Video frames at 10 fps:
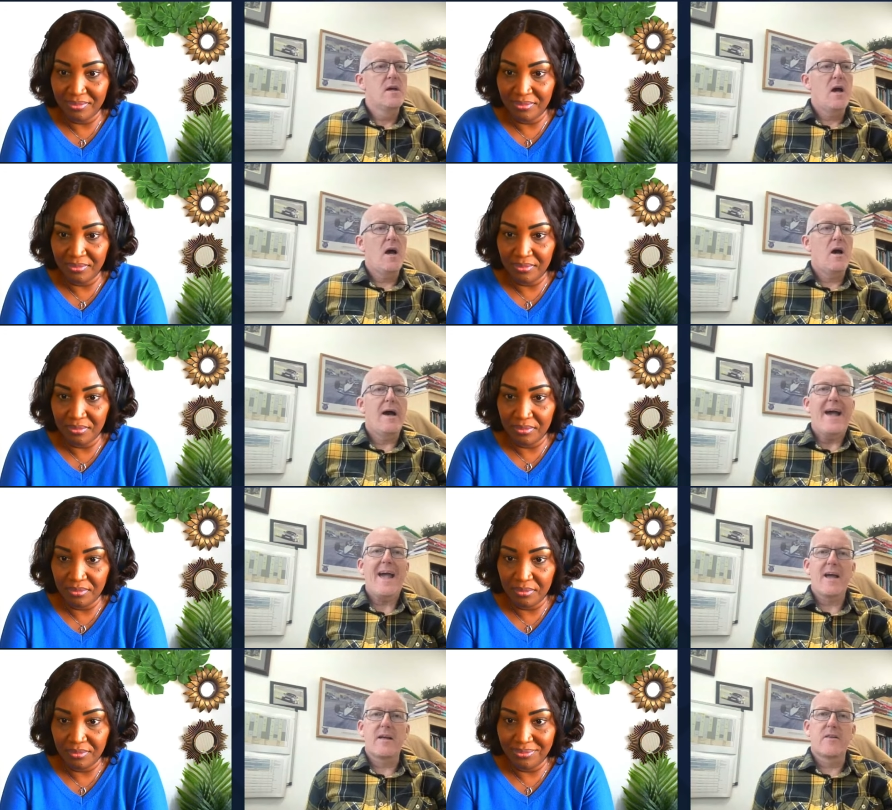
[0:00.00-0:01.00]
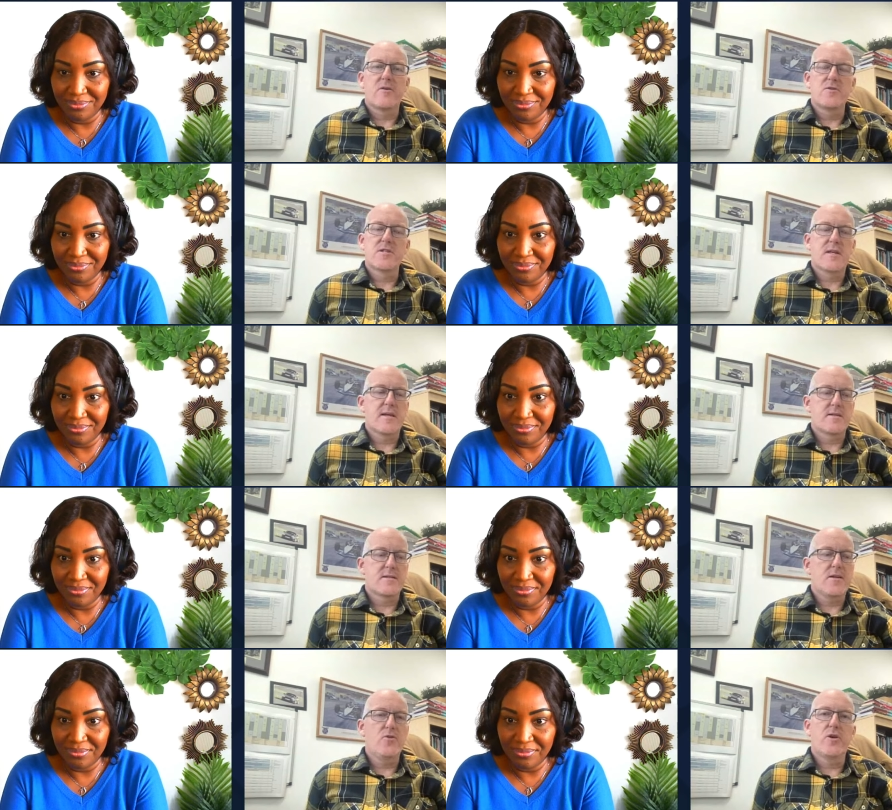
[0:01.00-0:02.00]
Speaker 1: uh, hang those
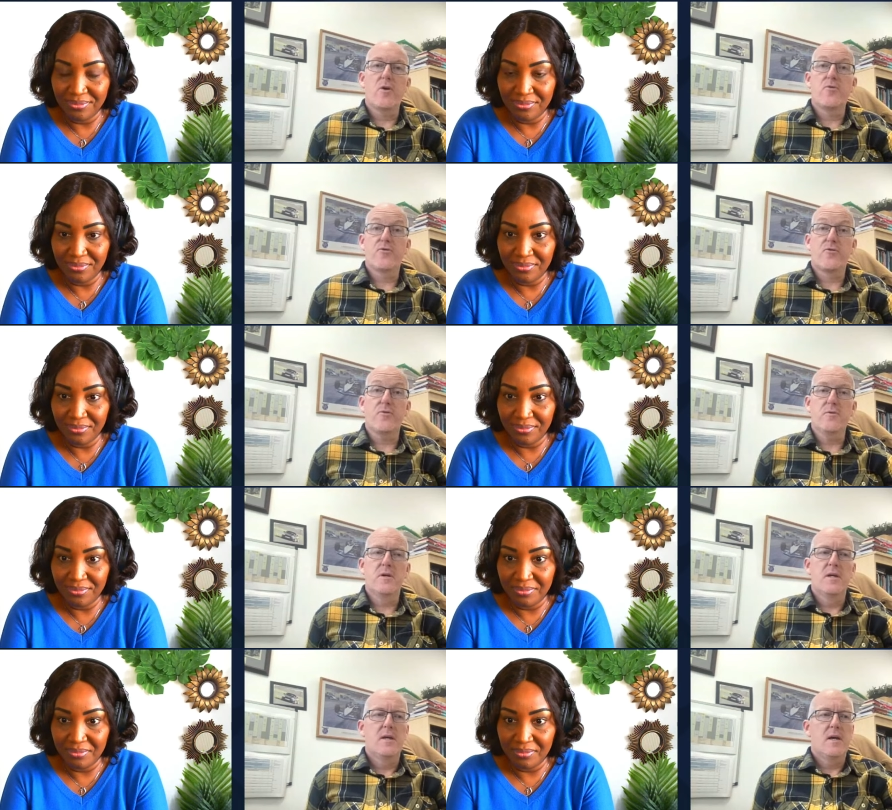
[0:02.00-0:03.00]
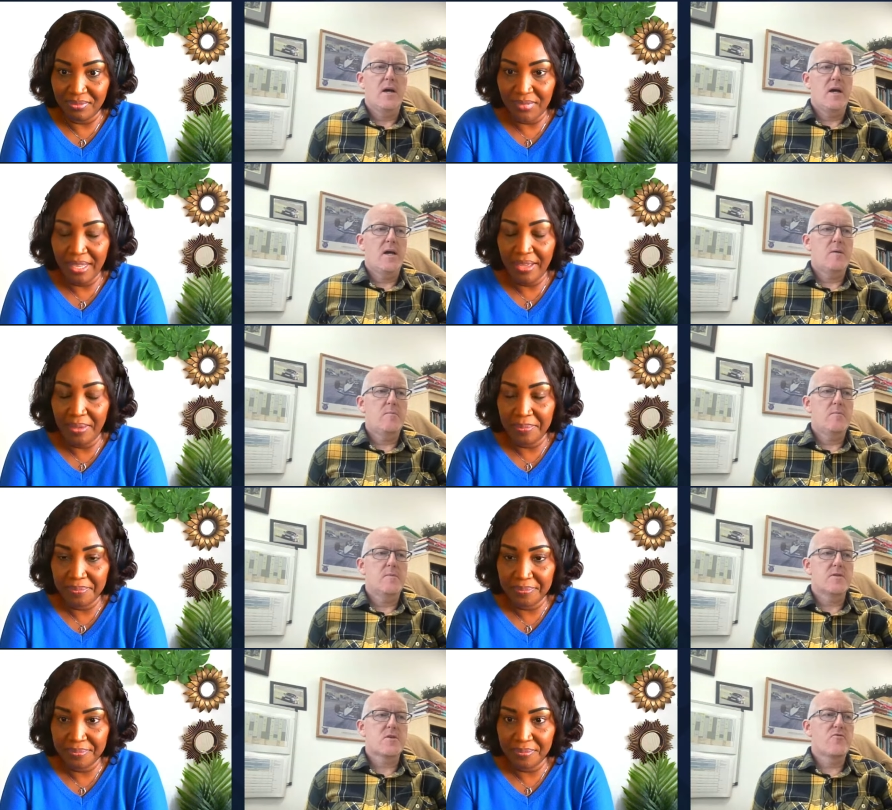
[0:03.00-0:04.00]
things that you go through. Um,
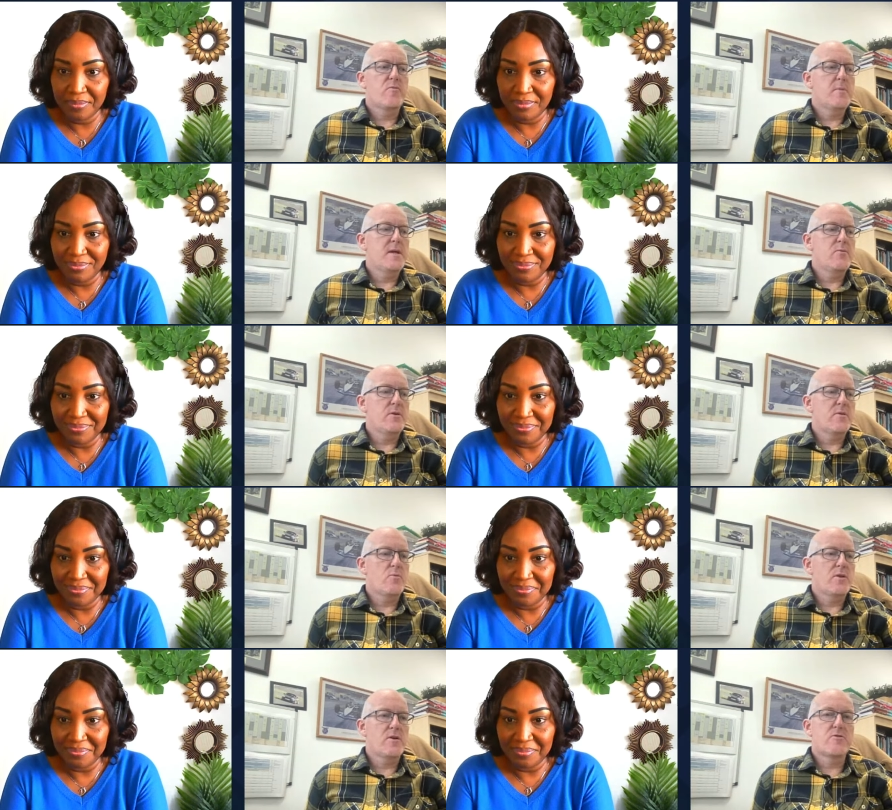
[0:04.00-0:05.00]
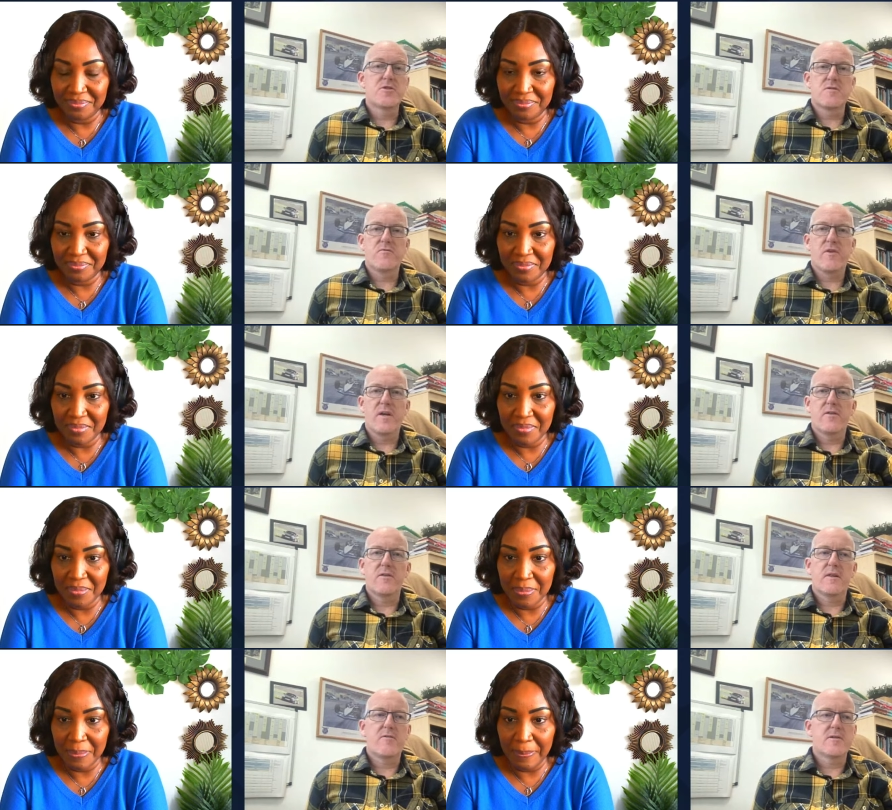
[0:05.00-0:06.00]
so for me, with with the Christian
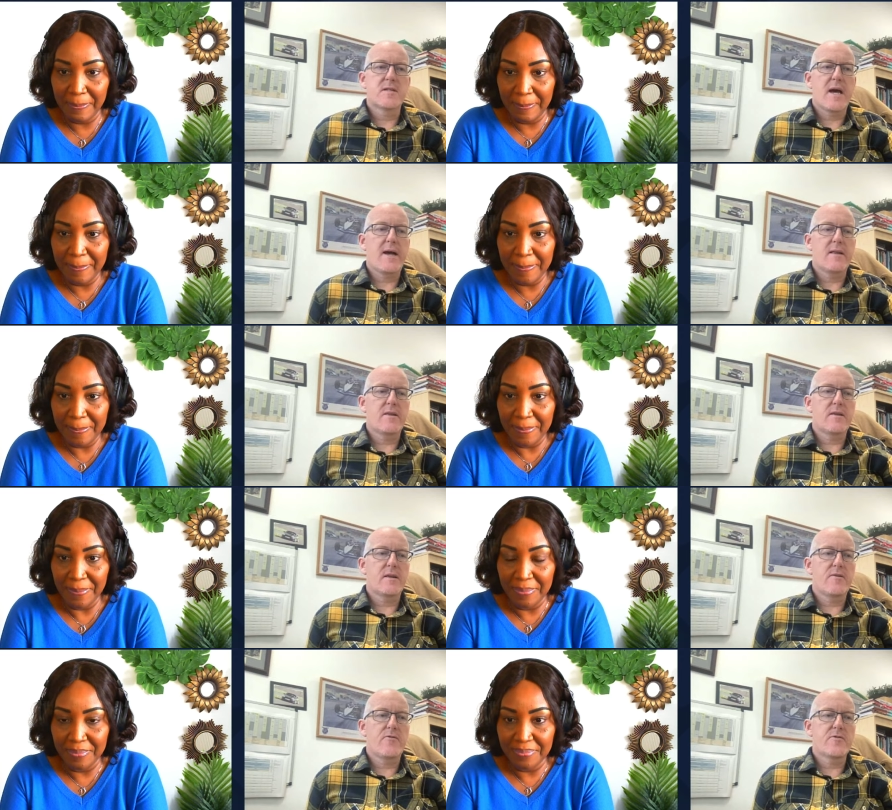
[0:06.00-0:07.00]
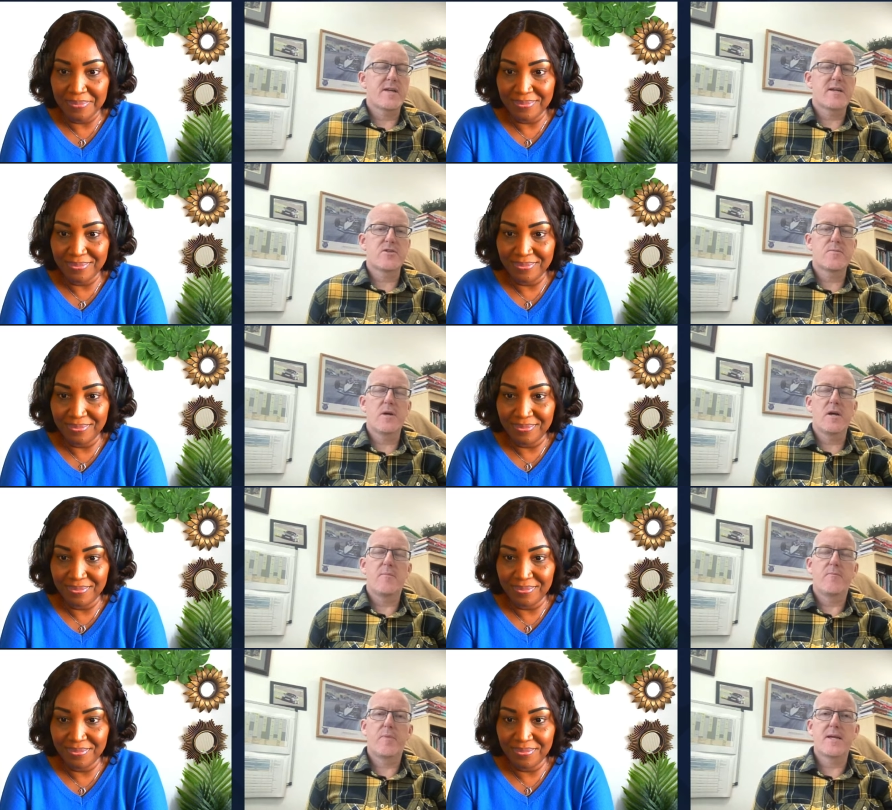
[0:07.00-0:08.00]
faith, there is that there, there's that
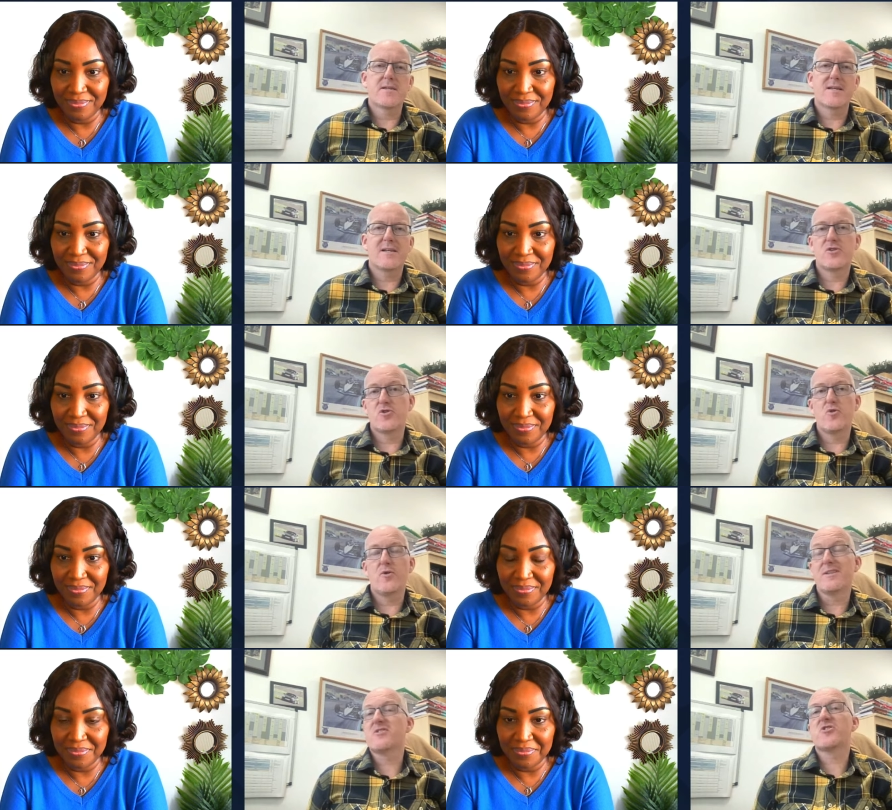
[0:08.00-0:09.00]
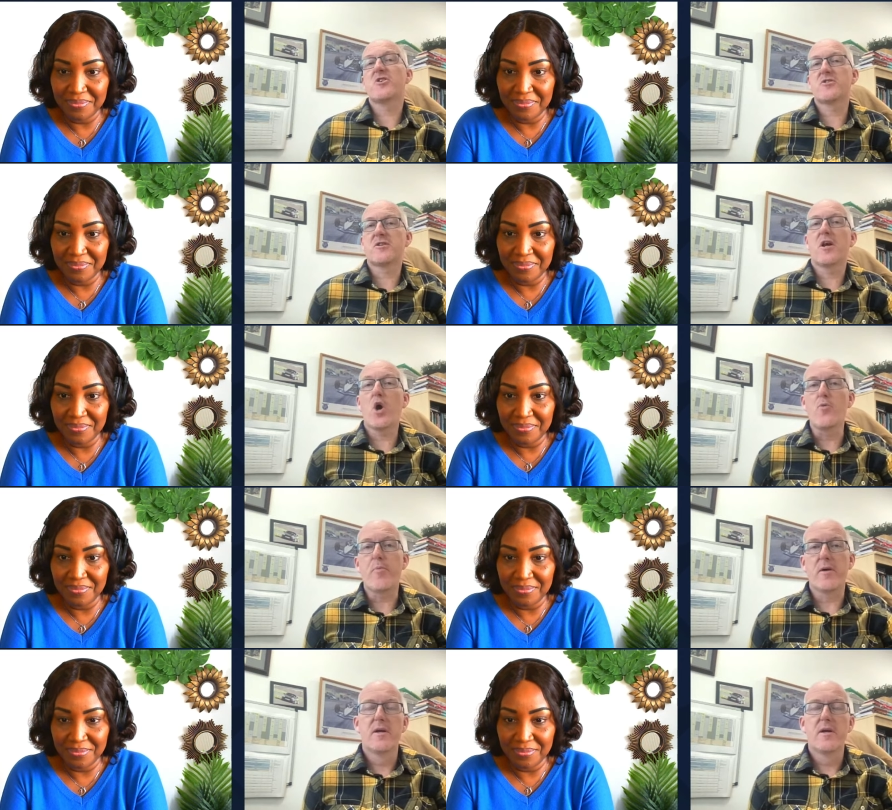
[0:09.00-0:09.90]
um, blessed and sure and certain hope